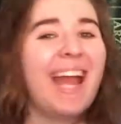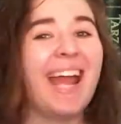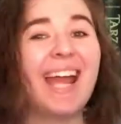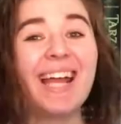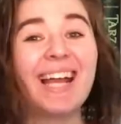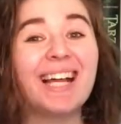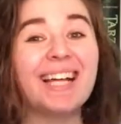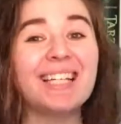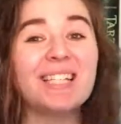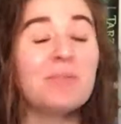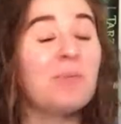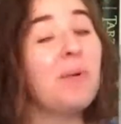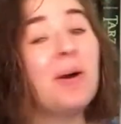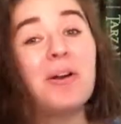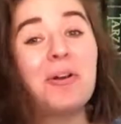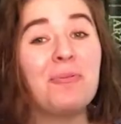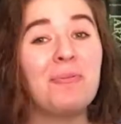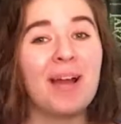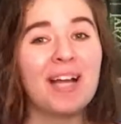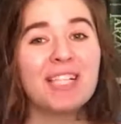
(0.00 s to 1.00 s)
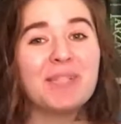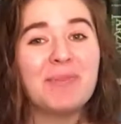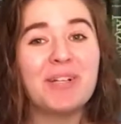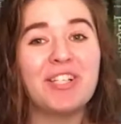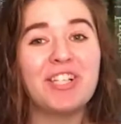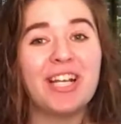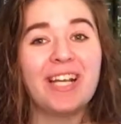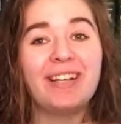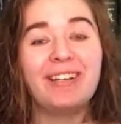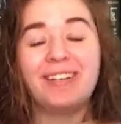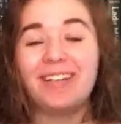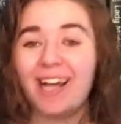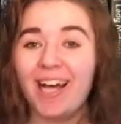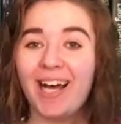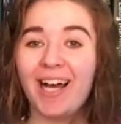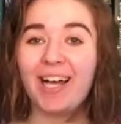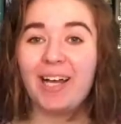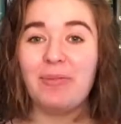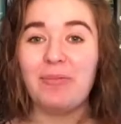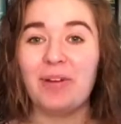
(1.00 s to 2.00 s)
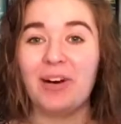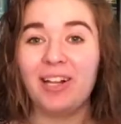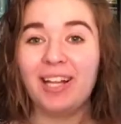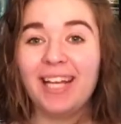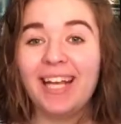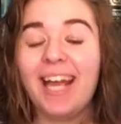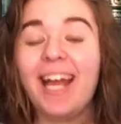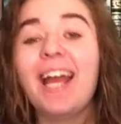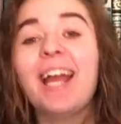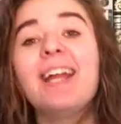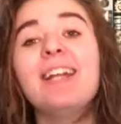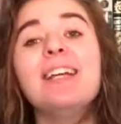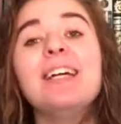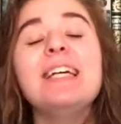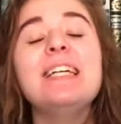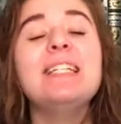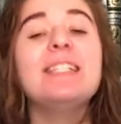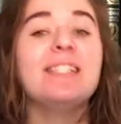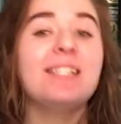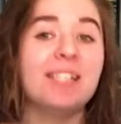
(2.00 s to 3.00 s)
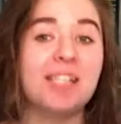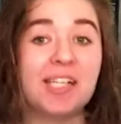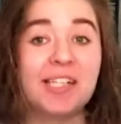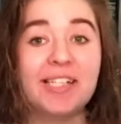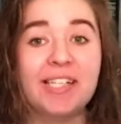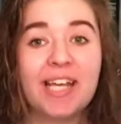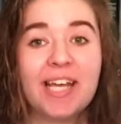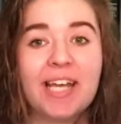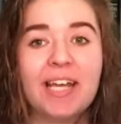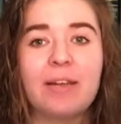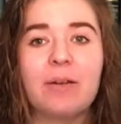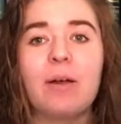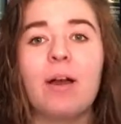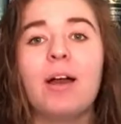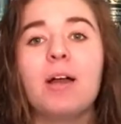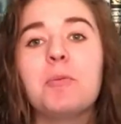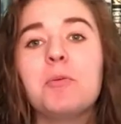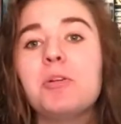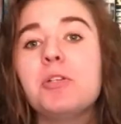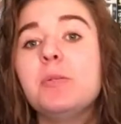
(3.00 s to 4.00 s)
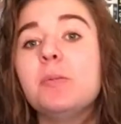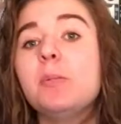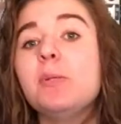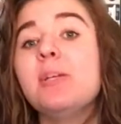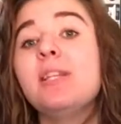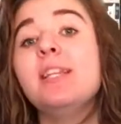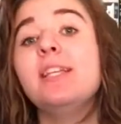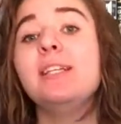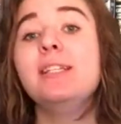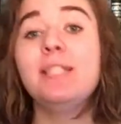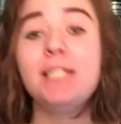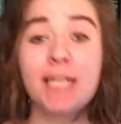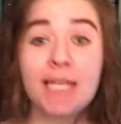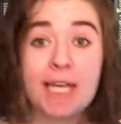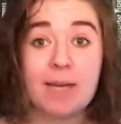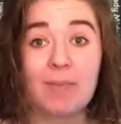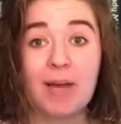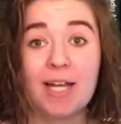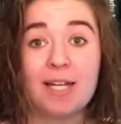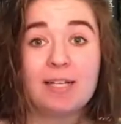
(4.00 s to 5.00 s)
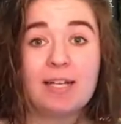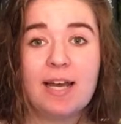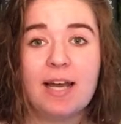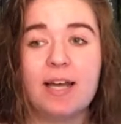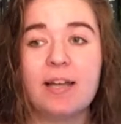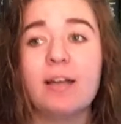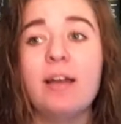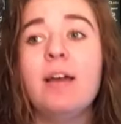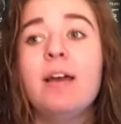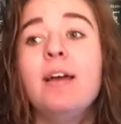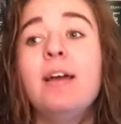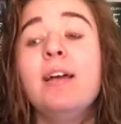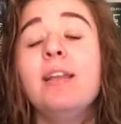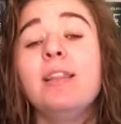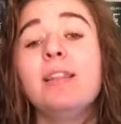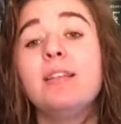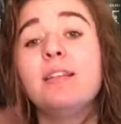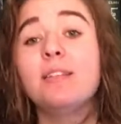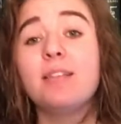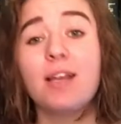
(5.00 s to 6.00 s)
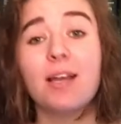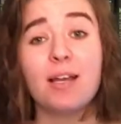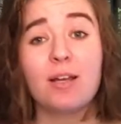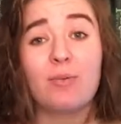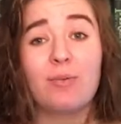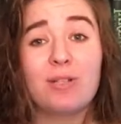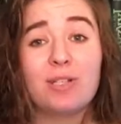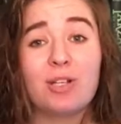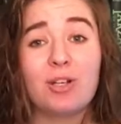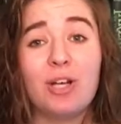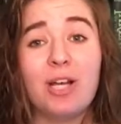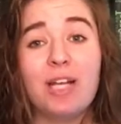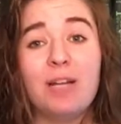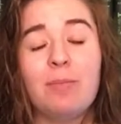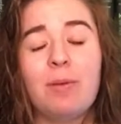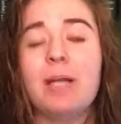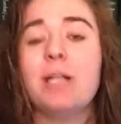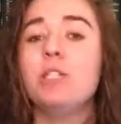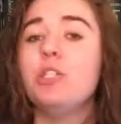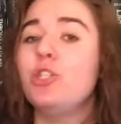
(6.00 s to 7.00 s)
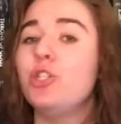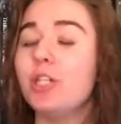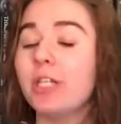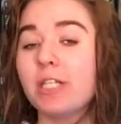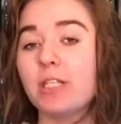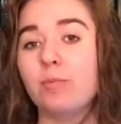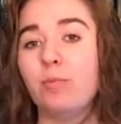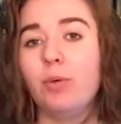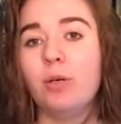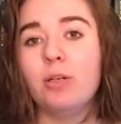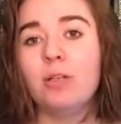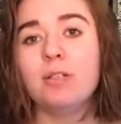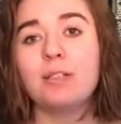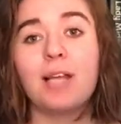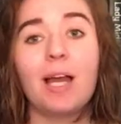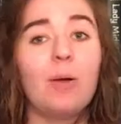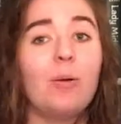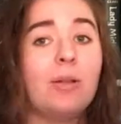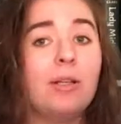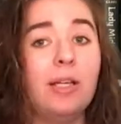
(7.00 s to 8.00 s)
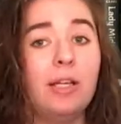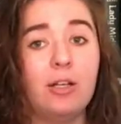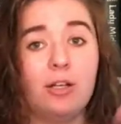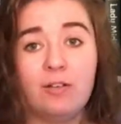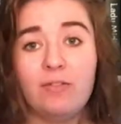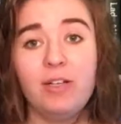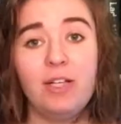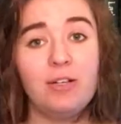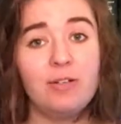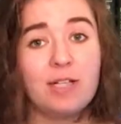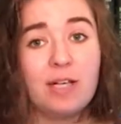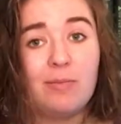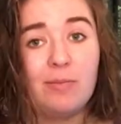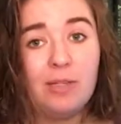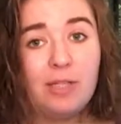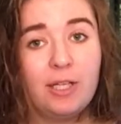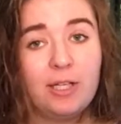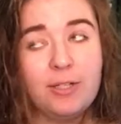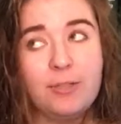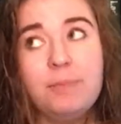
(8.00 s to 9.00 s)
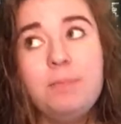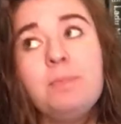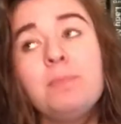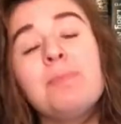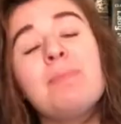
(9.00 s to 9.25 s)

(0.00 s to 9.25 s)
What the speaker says: Hey guys, welcome back to my channel. I'm Molly and today I'm going to be doing the TMI tag. This tag was created by Jix Books. I will link her video down below.